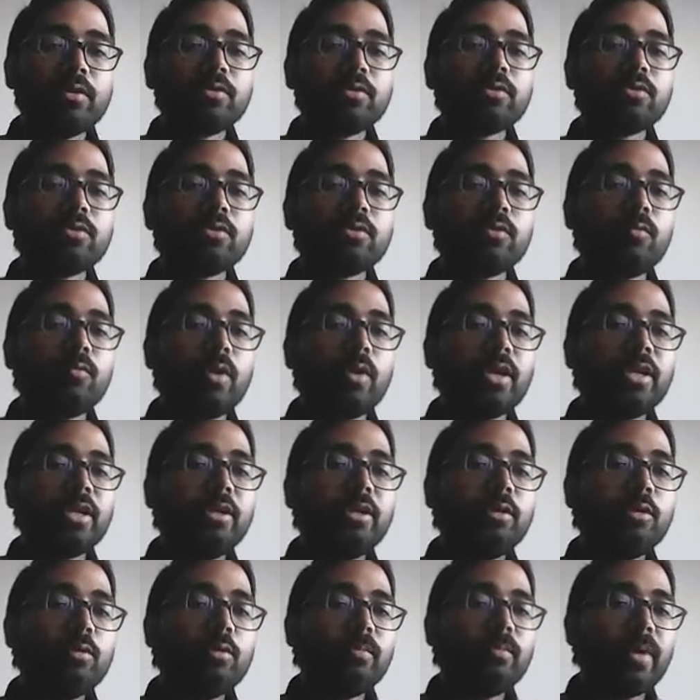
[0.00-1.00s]
So 1
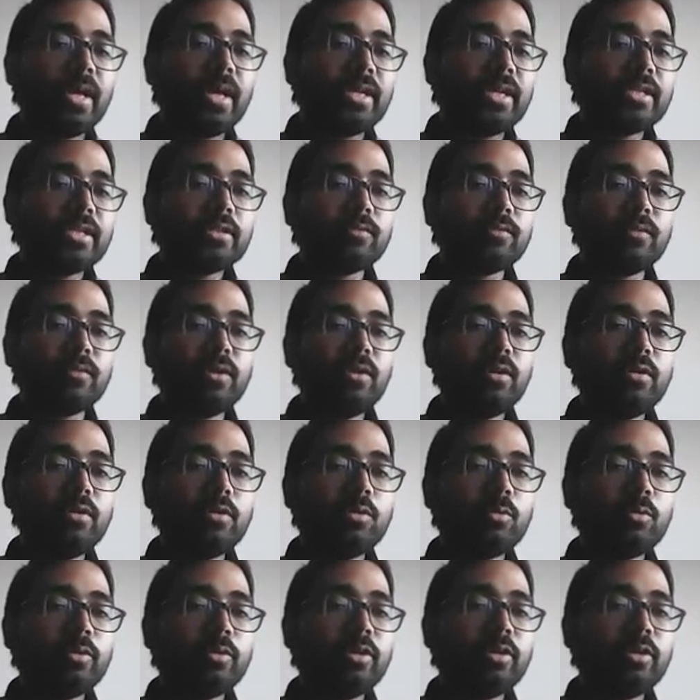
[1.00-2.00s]
into minus 1, 2